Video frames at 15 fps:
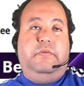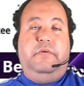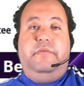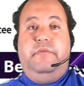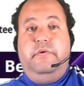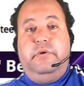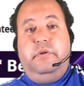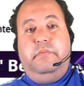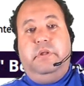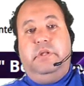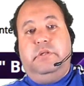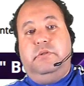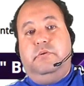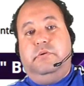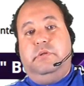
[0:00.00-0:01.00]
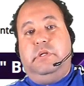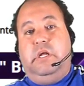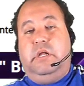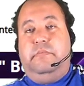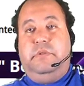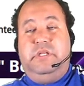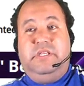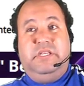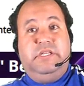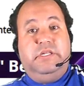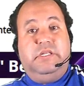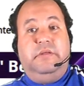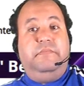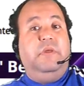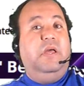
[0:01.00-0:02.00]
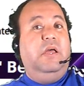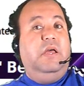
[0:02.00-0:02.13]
to 30 minutes to set up the system.